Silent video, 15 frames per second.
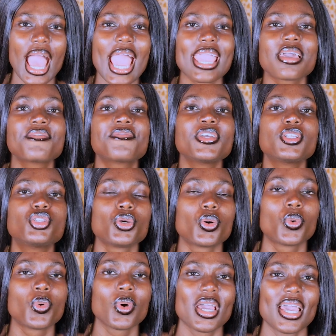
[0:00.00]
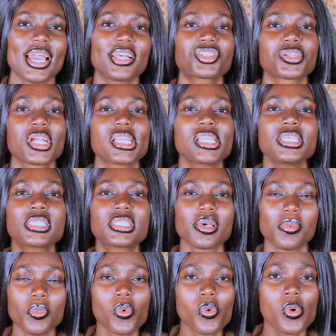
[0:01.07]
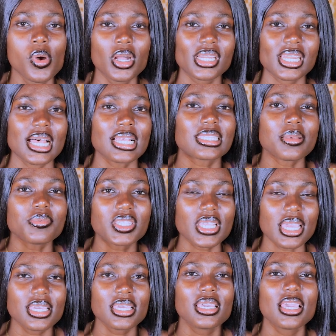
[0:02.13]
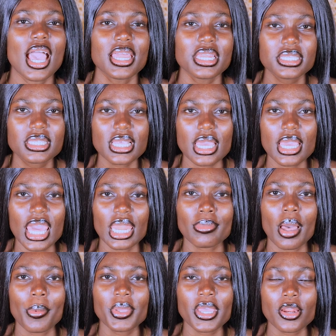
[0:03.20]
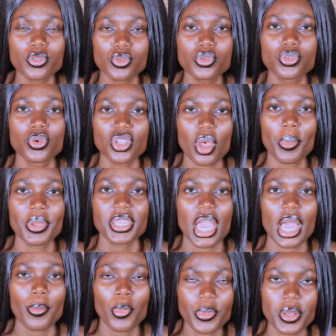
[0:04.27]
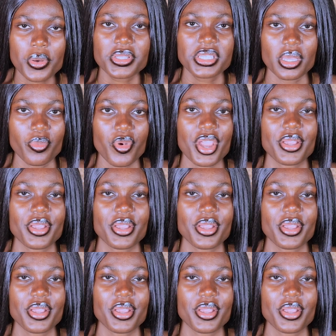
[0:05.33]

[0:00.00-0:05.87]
a video, a share in some. And same say, and say, and my me, and the two social media. We go to